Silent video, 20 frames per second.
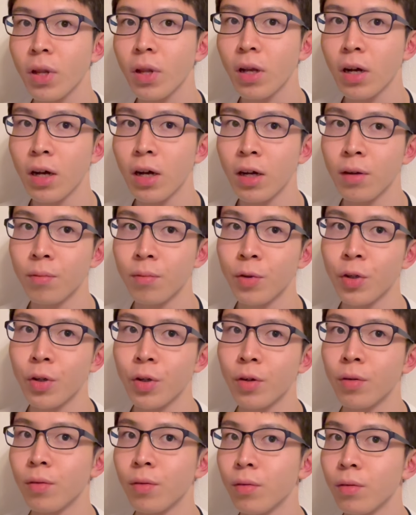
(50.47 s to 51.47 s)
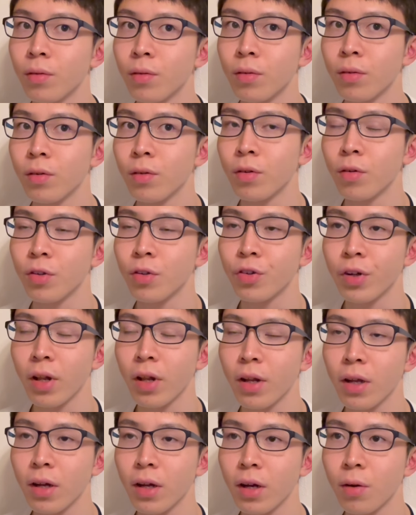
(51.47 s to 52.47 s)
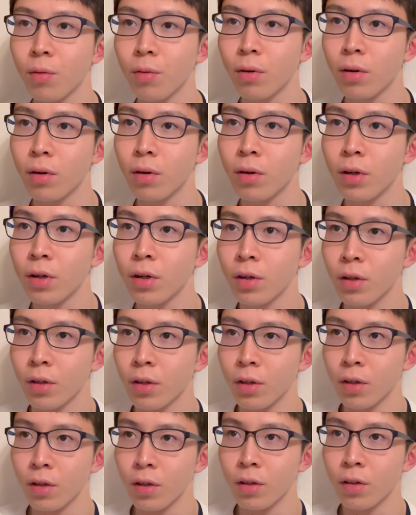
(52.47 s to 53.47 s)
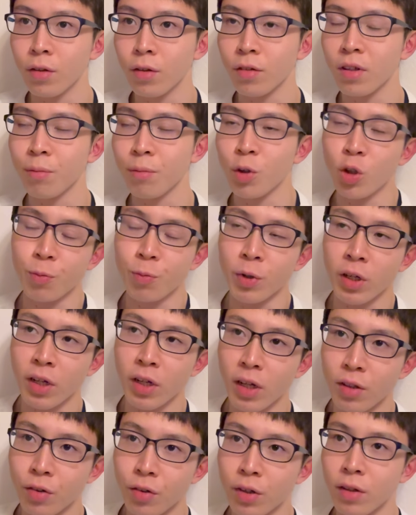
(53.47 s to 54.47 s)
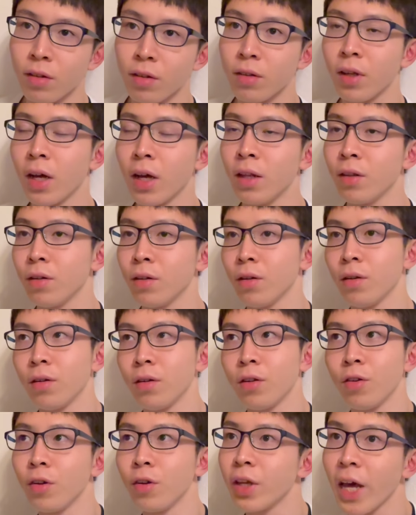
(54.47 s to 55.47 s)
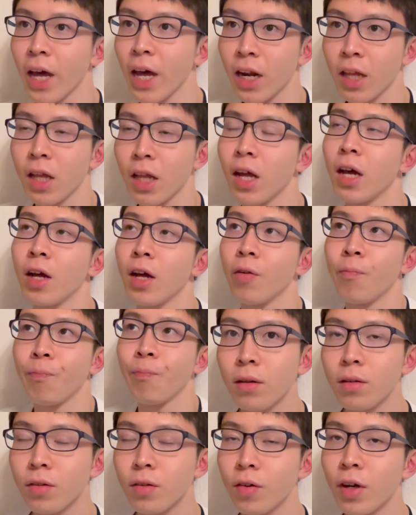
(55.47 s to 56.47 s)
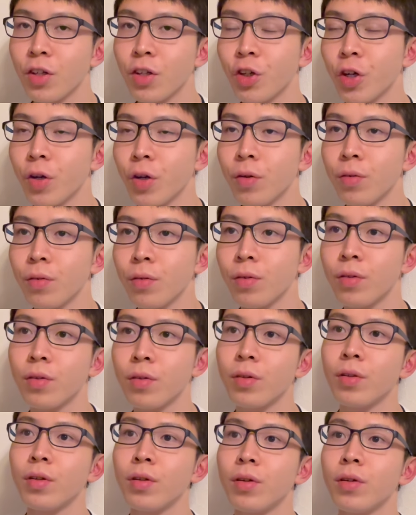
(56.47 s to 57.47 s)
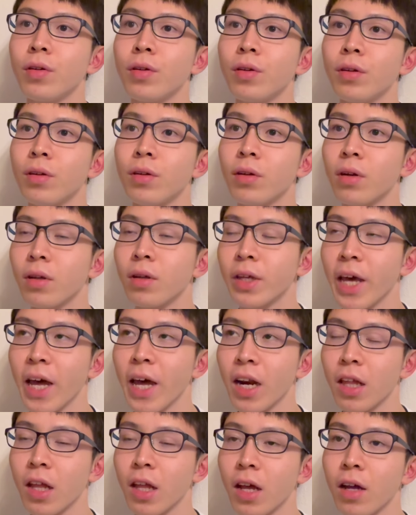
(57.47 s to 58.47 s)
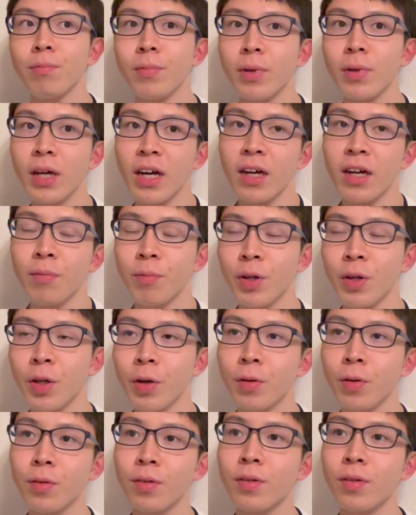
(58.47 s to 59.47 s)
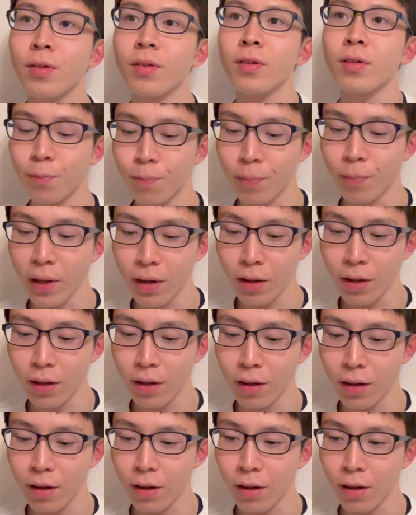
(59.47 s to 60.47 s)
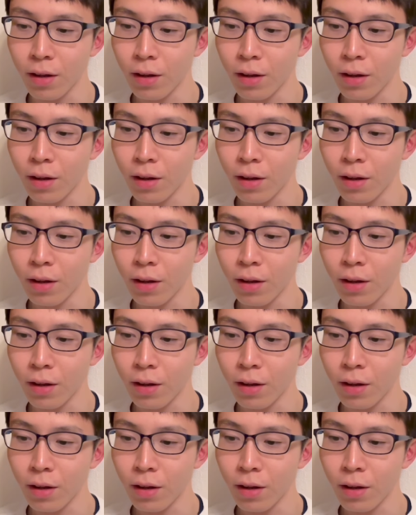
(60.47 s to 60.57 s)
to Australia or to some European countries and to Canada. So I chose Canada, and because Billy